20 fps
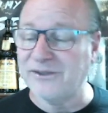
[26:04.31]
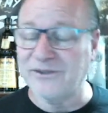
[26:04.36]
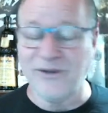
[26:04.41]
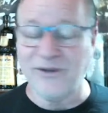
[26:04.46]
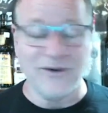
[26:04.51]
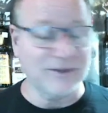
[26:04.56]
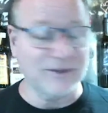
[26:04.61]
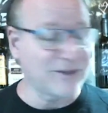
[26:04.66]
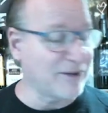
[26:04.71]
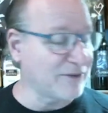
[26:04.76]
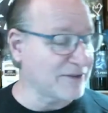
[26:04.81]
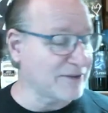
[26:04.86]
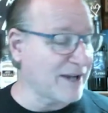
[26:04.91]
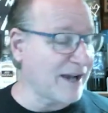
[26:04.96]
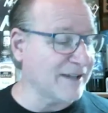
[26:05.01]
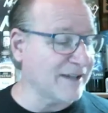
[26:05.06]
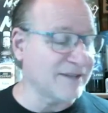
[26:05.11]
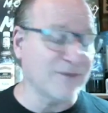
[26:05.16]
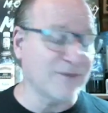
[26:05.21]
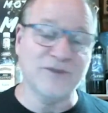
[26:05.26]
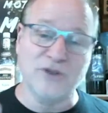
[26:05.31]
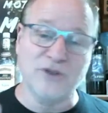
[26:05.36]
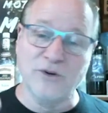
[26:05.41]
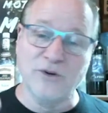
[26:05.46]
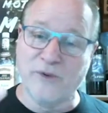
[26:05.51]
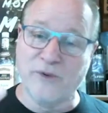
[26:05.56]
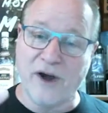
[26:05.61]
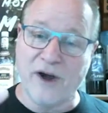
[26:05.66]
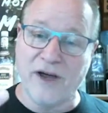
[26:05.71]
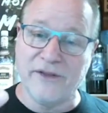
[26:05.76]
to talk to those guys. There were
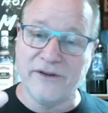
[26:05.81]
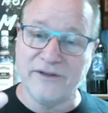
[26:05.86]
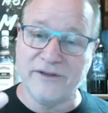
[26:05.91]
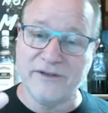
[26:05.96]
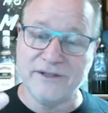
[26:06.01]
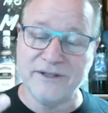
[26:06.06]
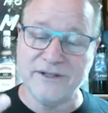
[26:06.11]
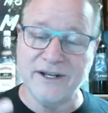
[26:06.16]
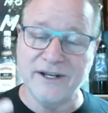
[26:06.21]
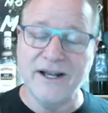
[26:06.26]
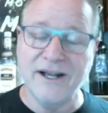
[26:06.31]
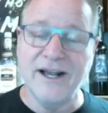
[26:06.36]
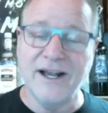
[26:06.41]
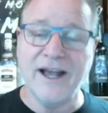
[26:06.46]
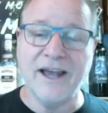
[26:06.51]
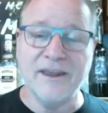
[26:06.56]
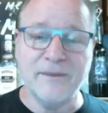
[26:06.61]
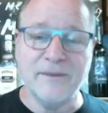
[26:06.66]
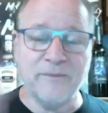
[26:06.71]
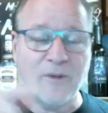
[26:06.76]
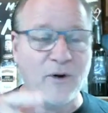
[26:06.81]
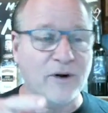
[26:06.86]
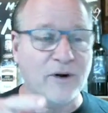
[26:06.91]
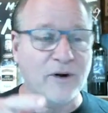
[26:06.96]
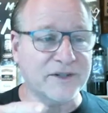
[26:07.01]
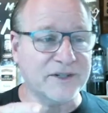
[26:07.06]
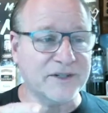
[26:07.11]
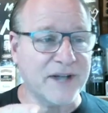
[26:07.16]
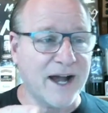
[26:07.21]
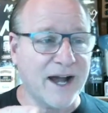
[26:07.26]
two brothers and the
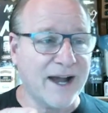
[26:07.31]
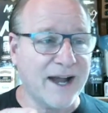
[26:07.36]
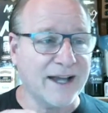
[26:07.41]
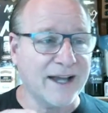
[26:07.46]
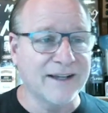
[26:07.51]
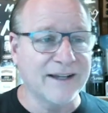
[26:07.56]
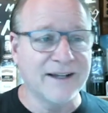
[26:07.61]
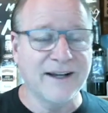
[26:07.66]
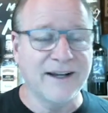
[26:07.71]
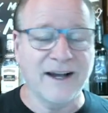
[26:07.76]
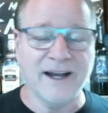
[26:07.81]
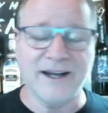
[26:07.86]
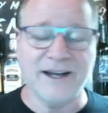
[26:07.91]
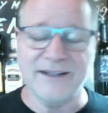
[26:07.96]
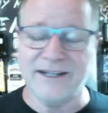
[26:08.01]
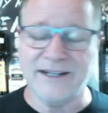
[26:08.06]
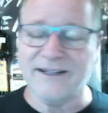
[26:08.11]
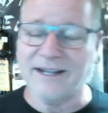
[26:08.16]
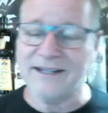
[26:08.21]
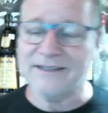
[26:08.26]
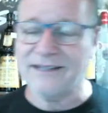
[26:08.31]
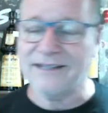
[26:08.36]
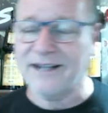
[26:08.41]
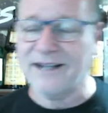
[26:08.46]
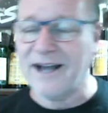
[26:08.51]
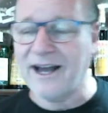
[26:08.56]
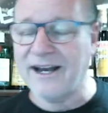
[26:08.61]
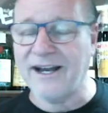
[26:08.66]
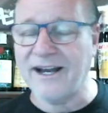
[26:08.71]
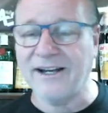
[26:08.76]
Morris guy. And I think that's the
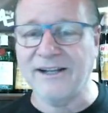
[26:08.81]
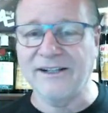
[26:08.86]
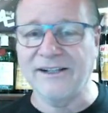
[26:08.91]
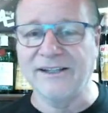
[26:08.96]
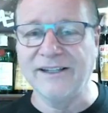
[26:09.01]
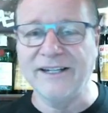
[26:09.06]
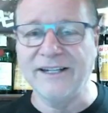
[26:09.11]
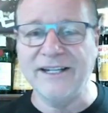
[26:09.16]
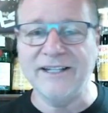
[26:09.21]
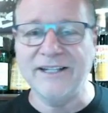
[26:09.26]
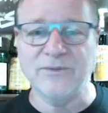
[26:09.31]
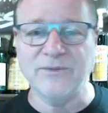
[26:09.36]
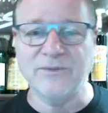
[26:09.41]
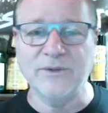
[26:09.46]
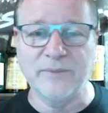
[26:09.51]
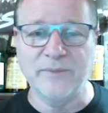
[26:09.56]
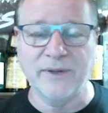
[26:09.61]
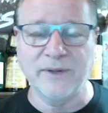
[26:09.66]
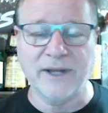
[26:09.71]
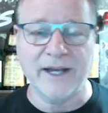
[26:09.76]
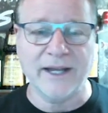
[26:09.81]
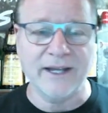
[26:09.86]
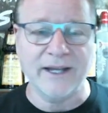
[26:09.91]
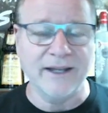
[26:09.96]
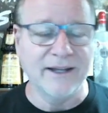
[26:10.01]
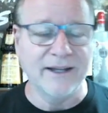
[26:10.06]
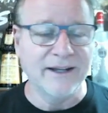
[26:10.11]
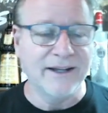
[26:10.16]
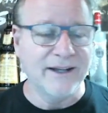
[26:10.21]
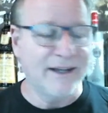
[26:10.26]
guy that Clint Eastwood played
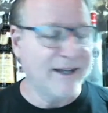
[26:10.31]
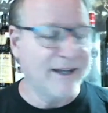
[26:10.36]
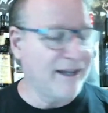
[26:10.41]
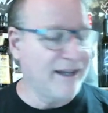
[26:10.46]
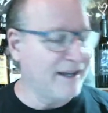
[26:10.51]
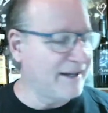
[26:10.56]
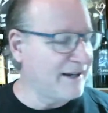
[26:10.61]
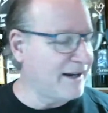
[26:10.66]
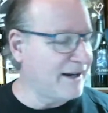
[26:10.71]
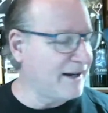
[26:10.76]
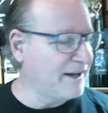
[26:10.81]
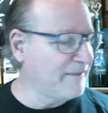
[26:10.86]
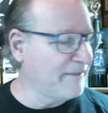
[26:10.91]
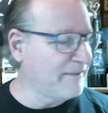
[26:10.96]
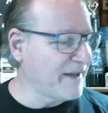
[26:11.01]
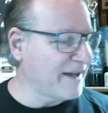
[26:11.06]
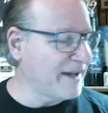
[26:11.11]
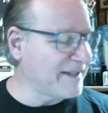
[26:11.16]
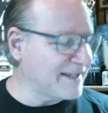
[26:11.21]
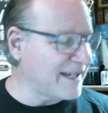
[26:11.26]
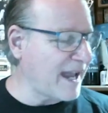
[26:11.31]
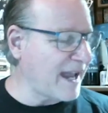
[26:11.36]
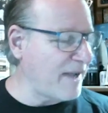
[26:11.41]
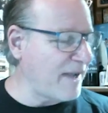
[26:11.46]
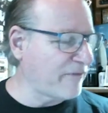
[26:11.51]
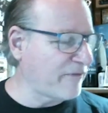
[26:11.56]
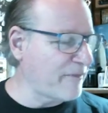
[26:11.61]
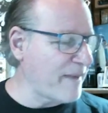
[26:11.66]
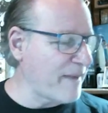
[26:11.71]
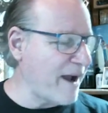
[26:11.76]
in
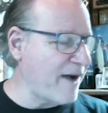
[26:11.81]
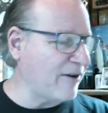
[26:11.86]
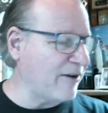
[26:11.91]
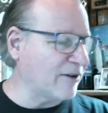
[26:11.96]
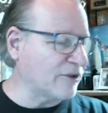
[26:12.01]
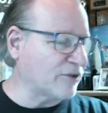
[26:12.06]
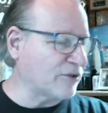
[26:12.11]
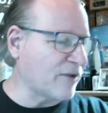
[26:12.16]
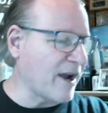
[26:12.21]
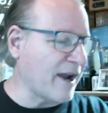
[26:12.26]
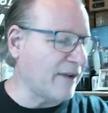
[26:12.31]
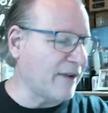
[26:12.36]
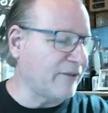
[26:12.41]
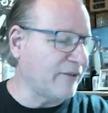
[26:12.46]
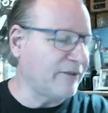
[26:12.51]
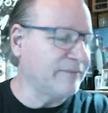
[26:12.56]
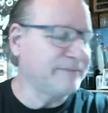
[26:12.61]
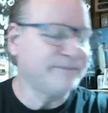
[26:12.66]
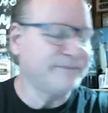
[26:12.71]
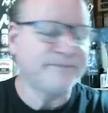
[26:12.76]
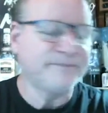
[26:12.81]
Escape from Alcatraz.